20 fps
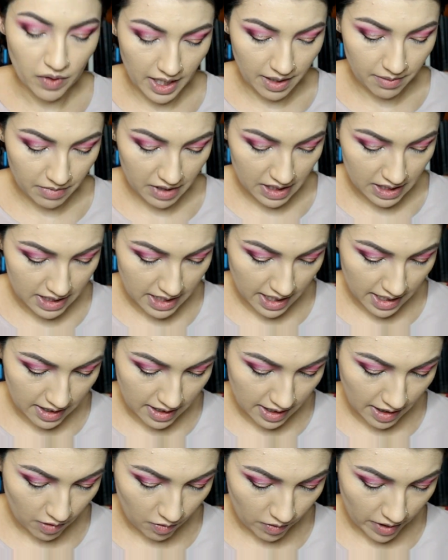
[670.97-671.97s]
and I'm going to
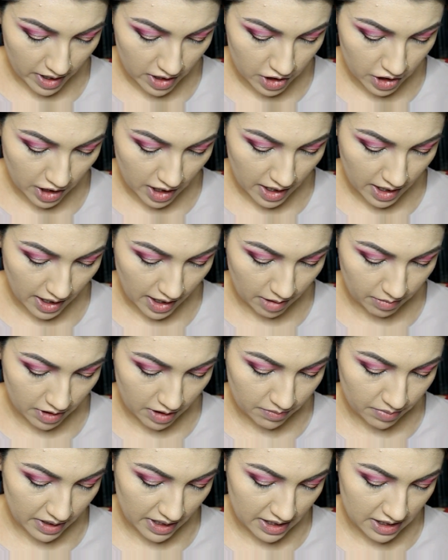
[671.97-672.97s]
take that white shade and I'm
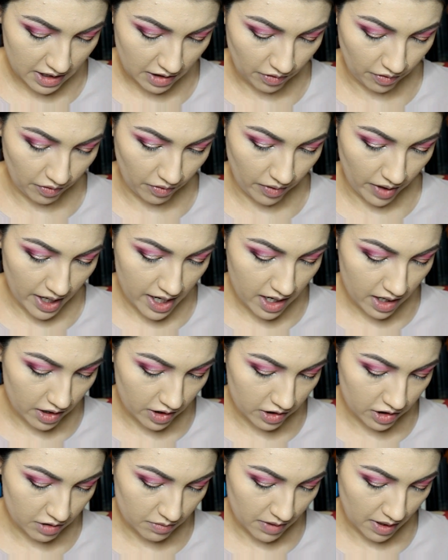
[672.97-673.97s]
going to place it right
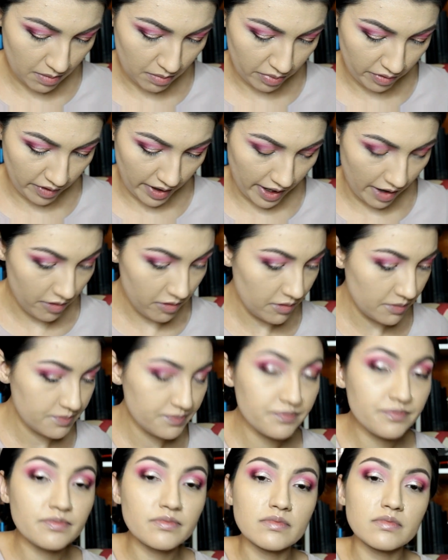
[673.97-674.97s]
under my brow.
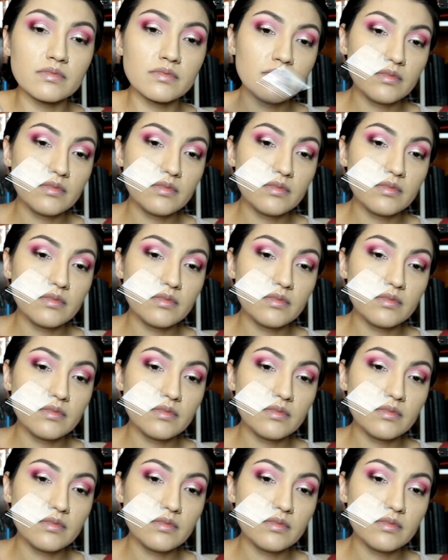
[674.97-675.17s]
Kind